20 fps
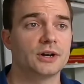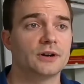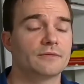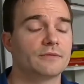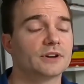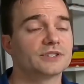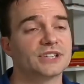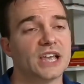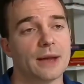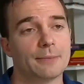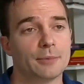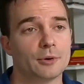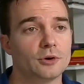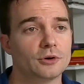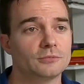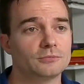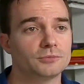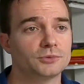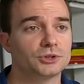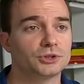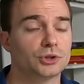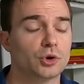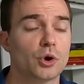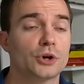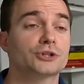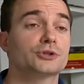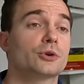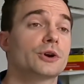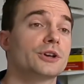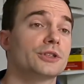For example, Toy
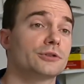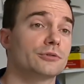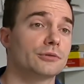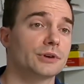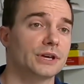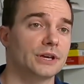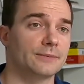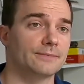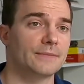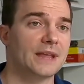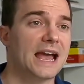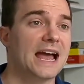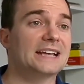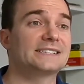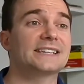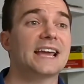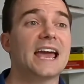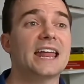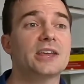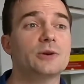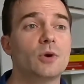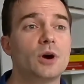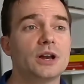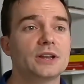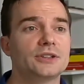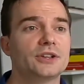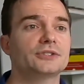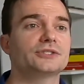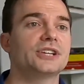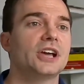Story 3. Ask anyone
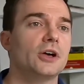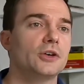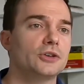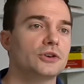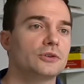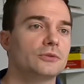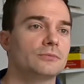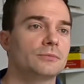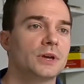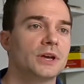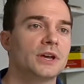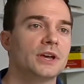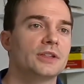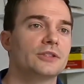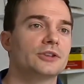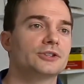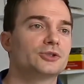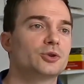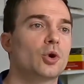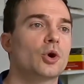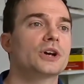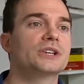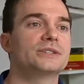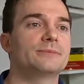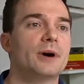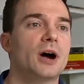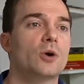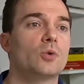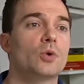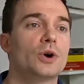and they'll tell you the story is
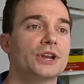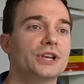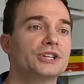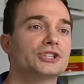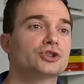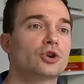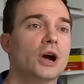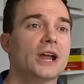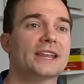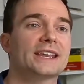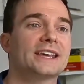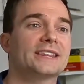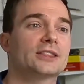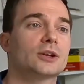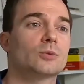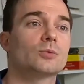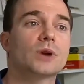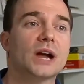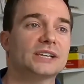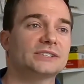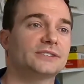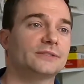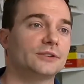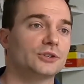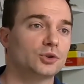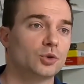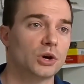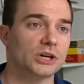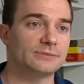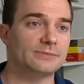about Woody trying to get the rest of the
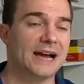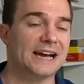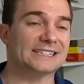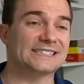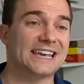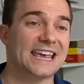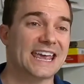toys back to